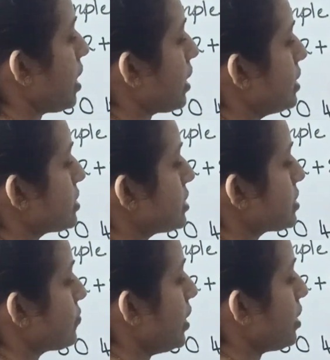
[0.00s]
arrange
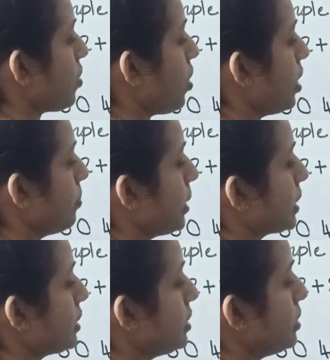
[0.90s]
this way. Column
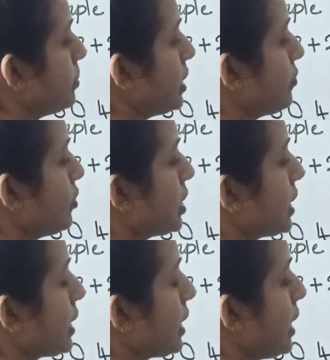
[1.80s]
method, mean
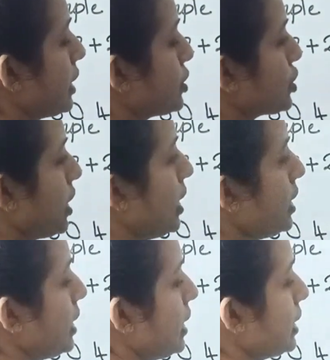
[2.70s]
vertical addition.